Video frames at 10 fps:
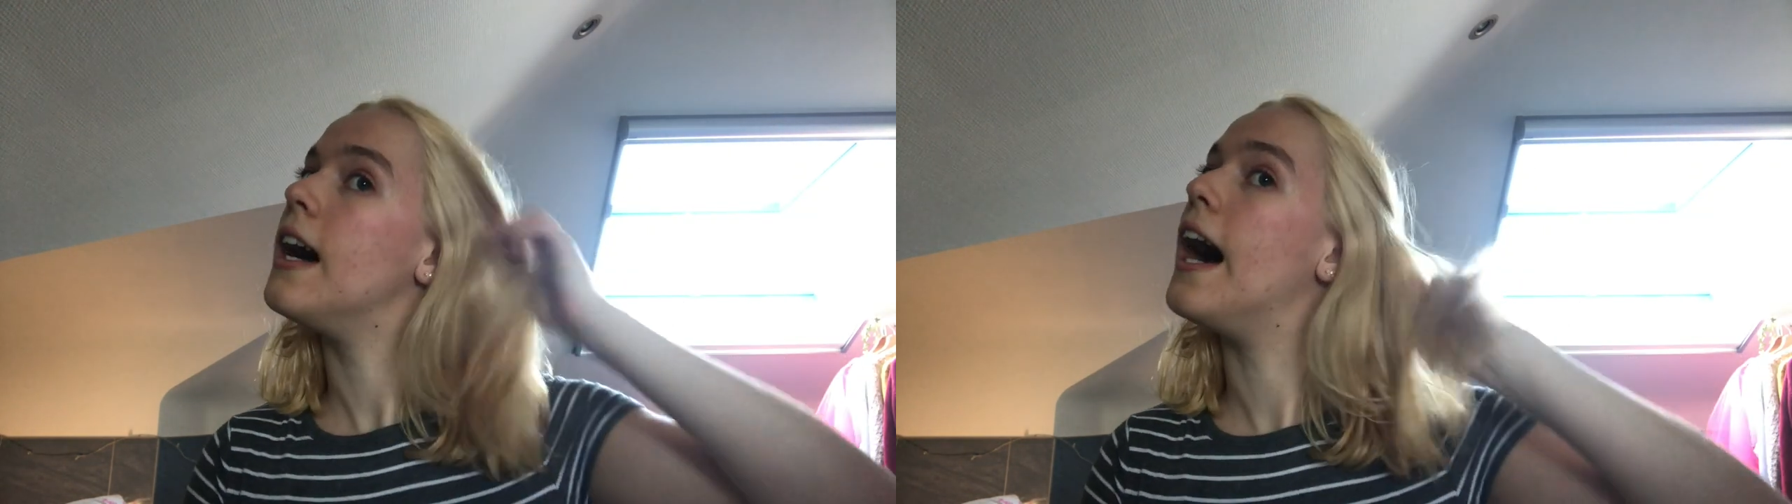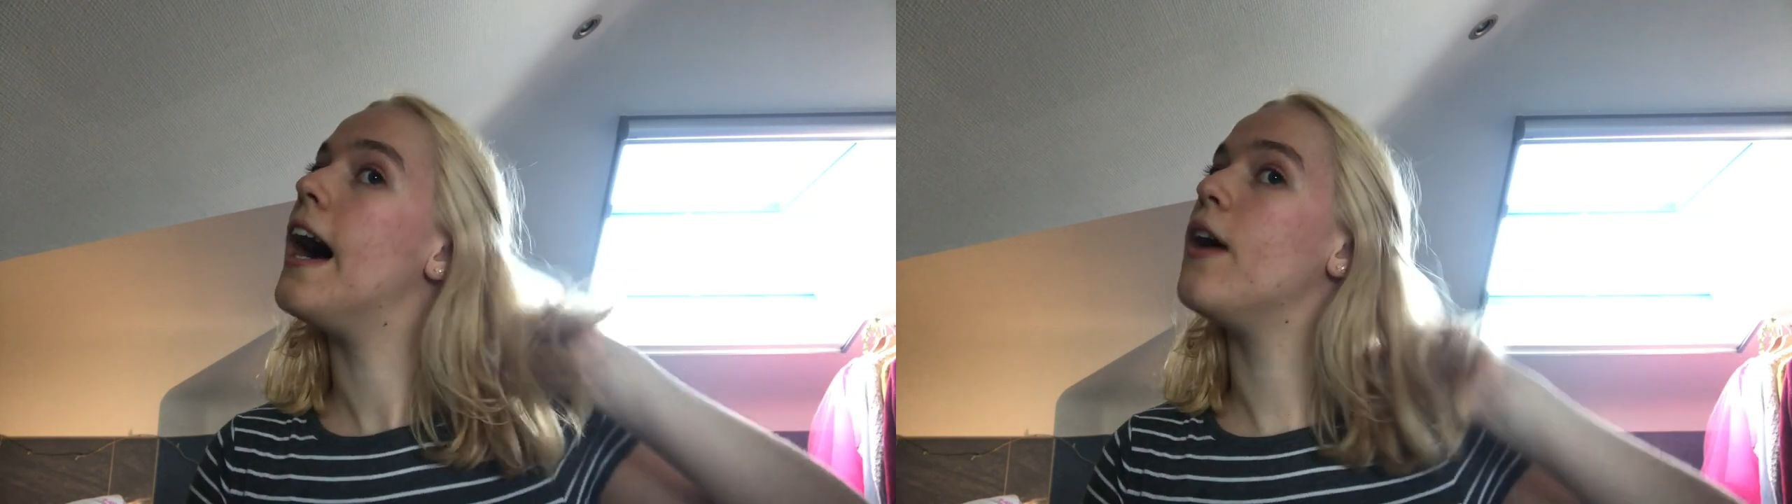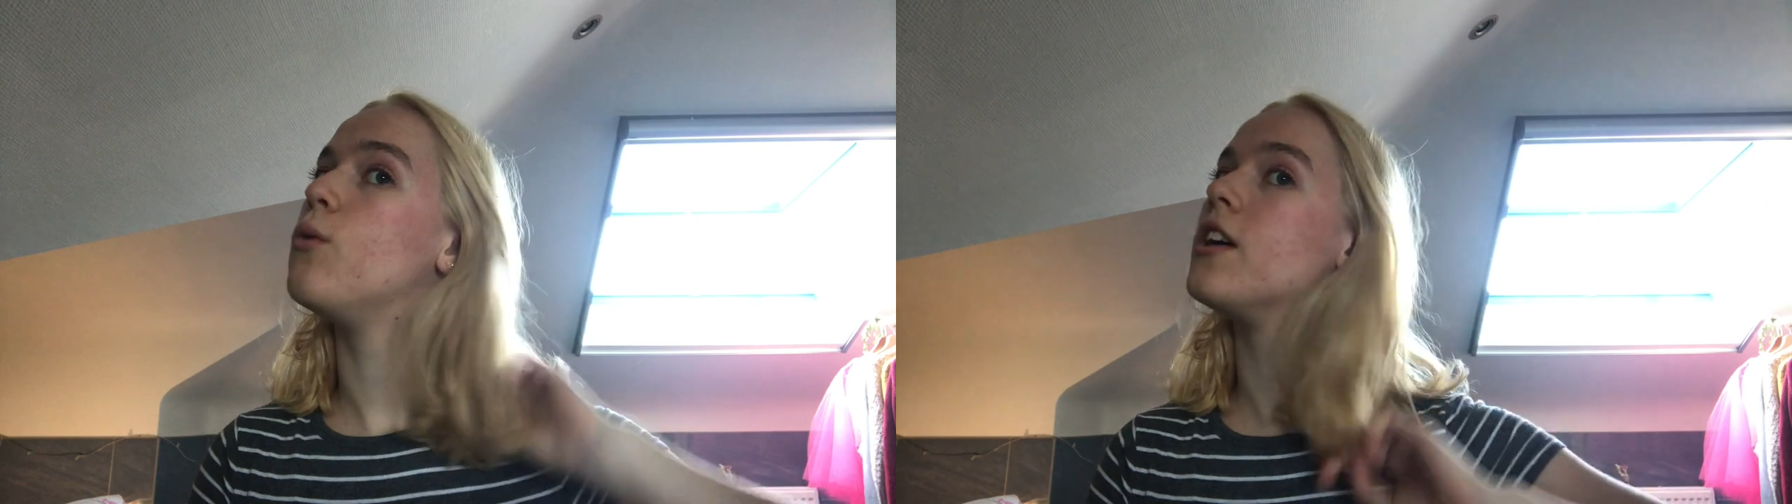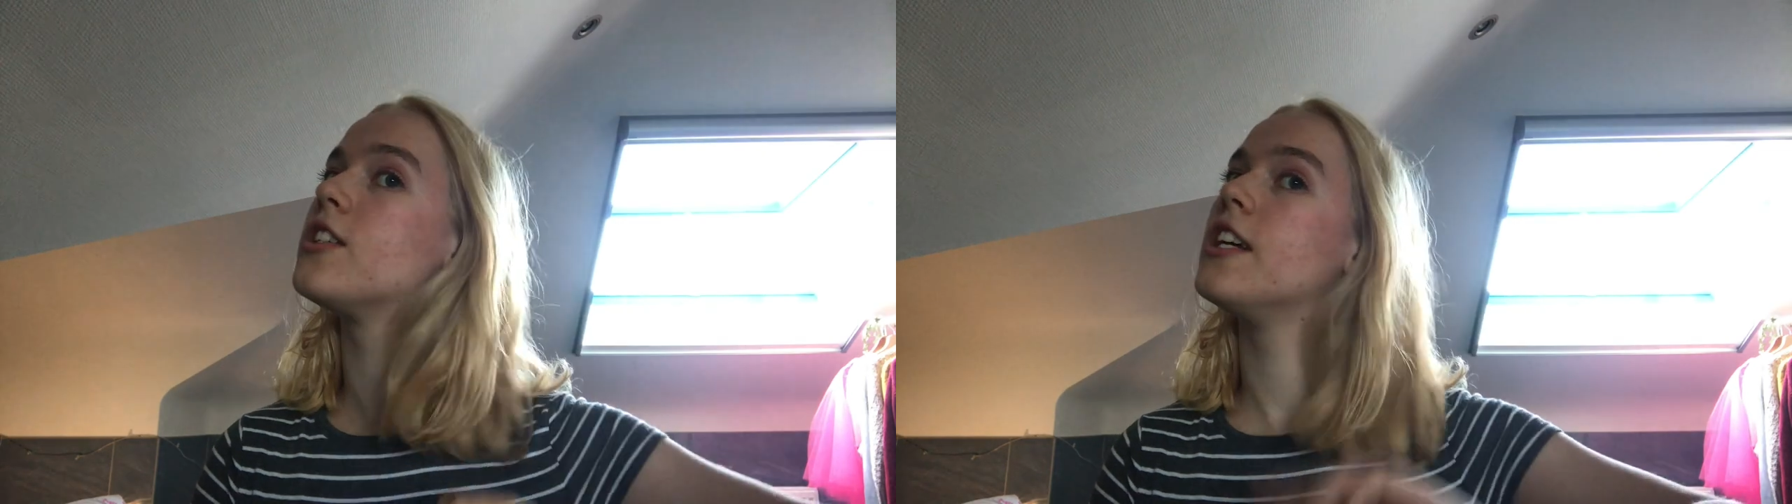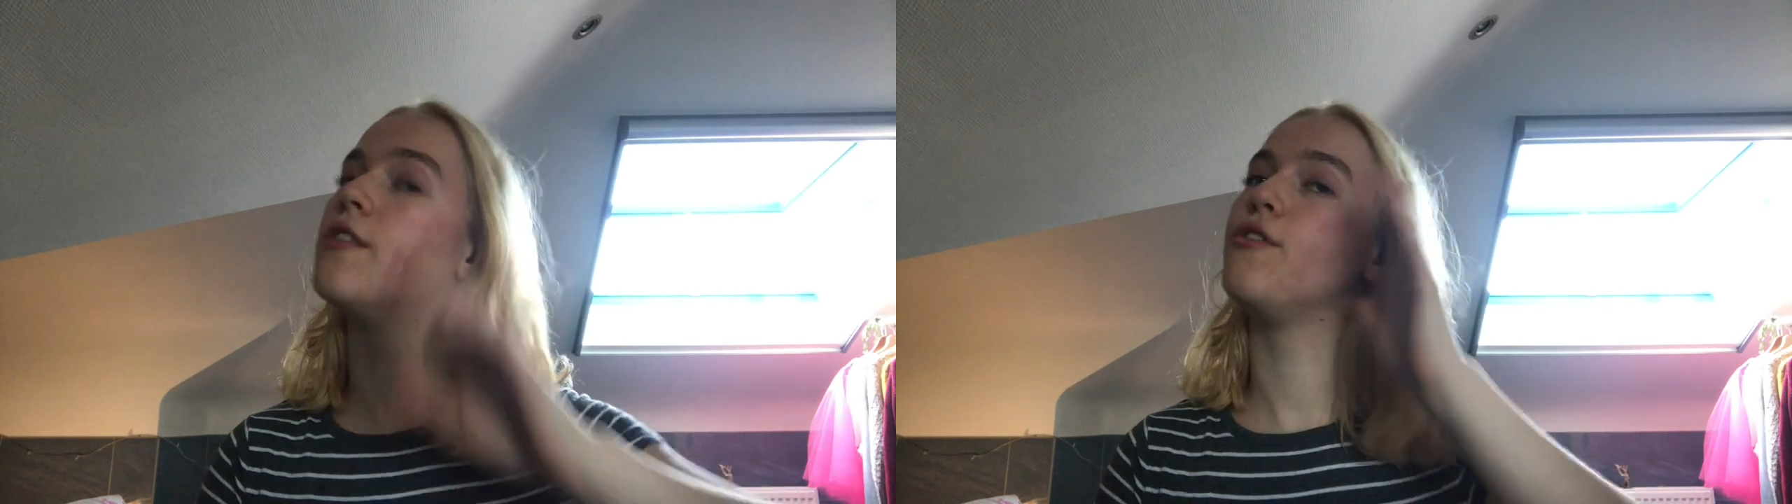I
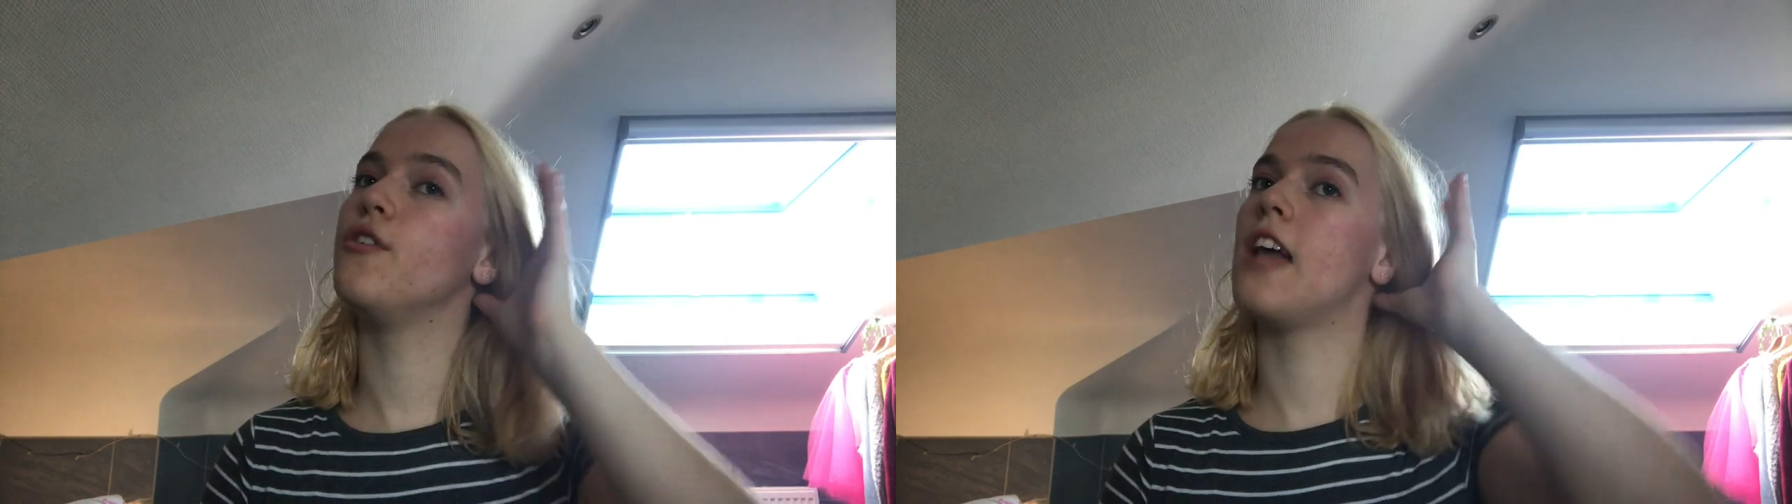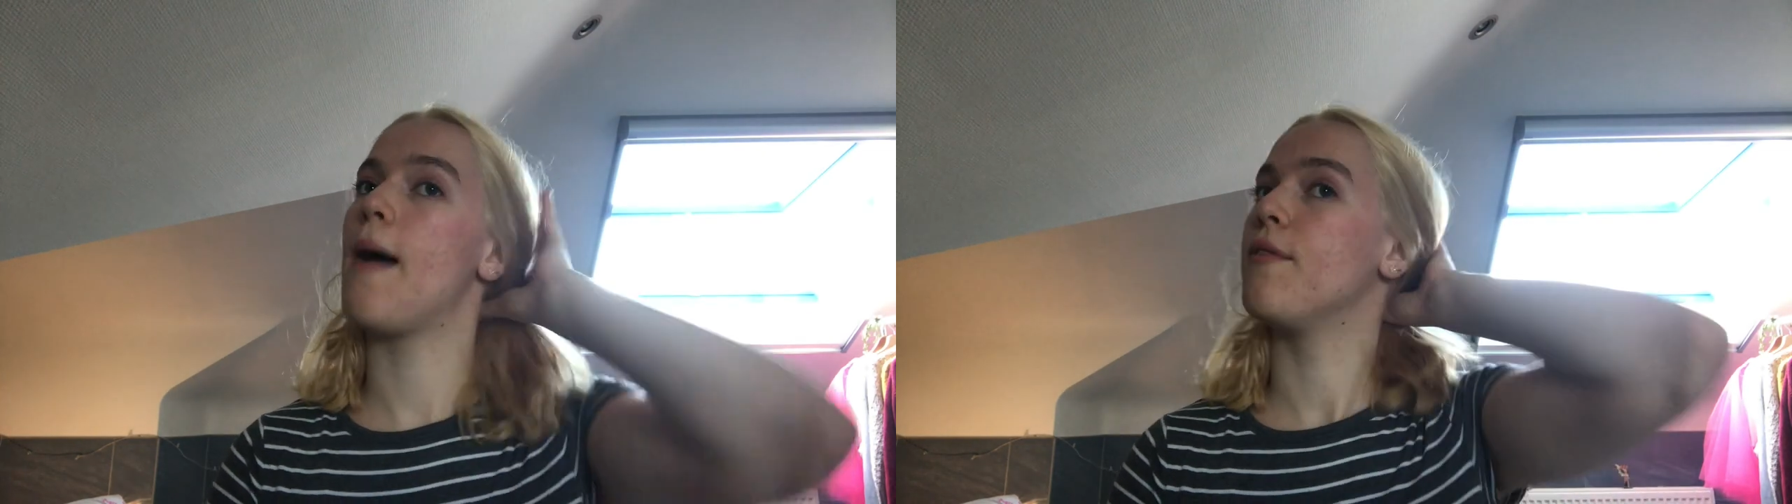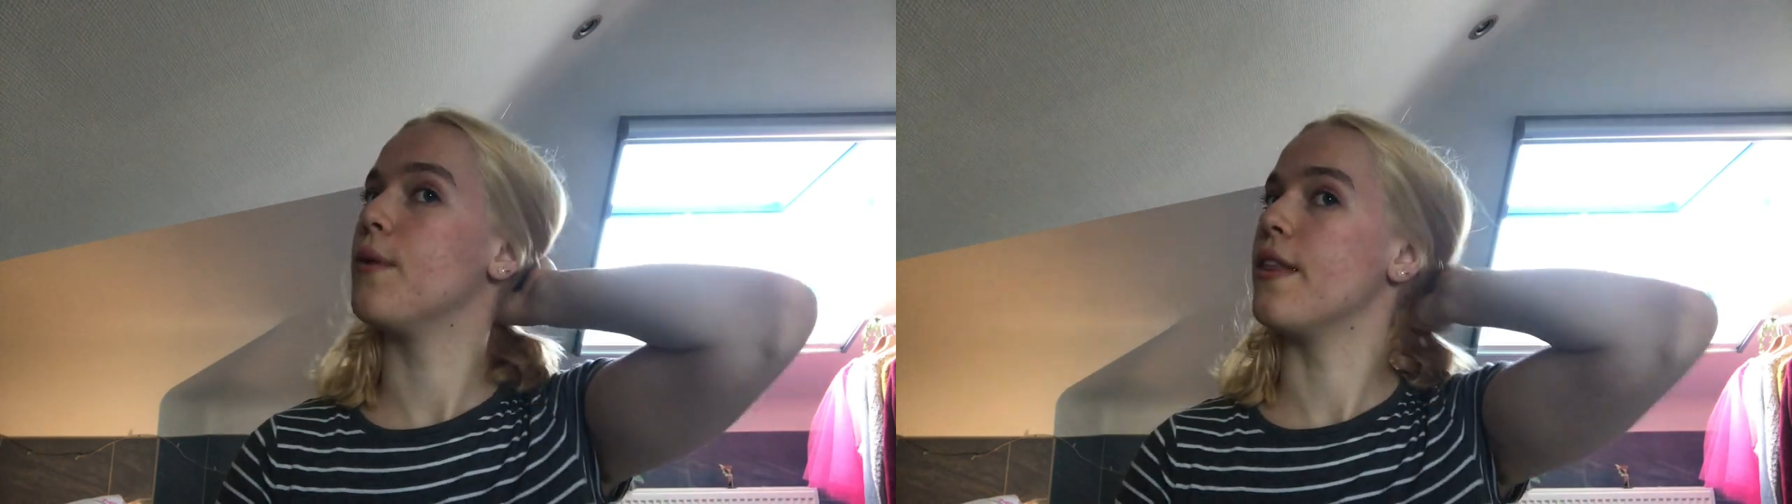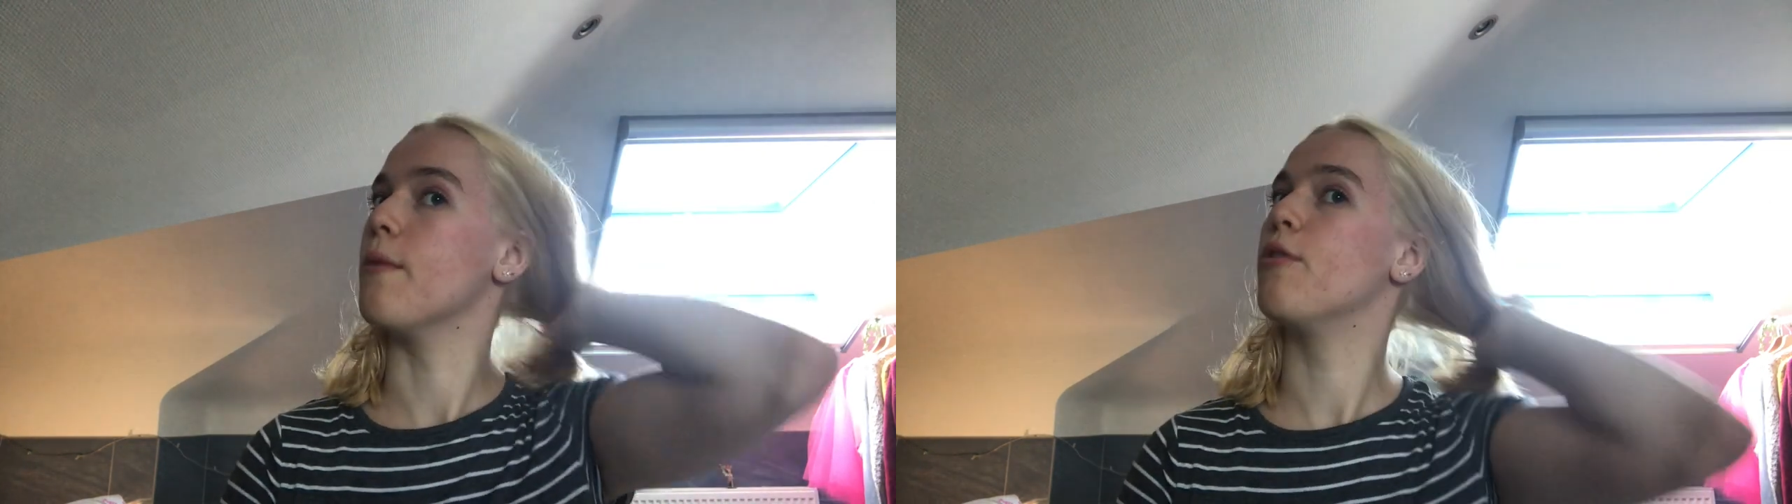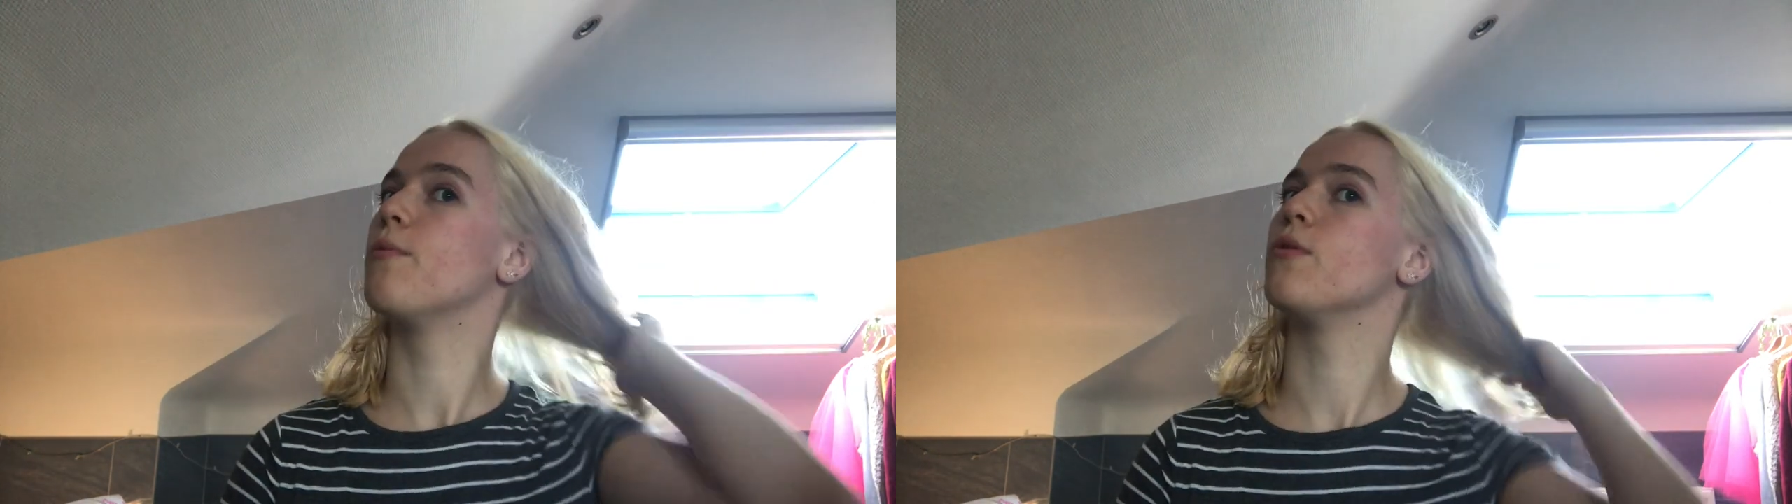washed it a few times with the
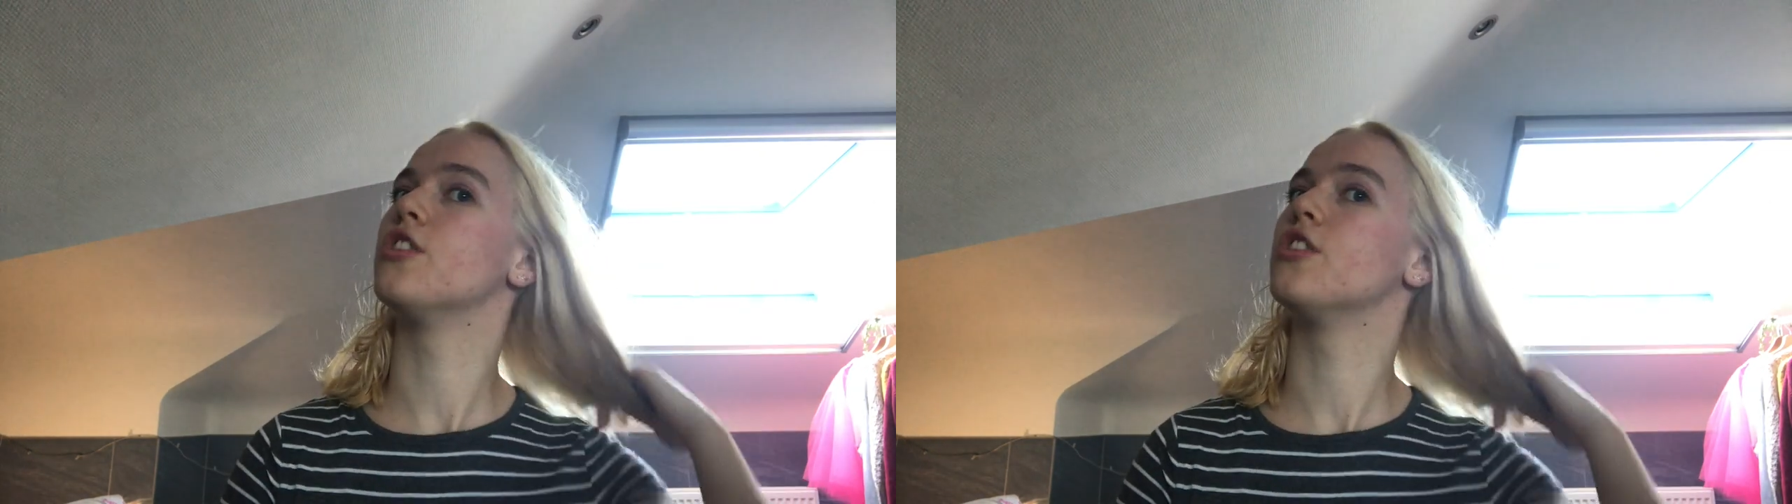purple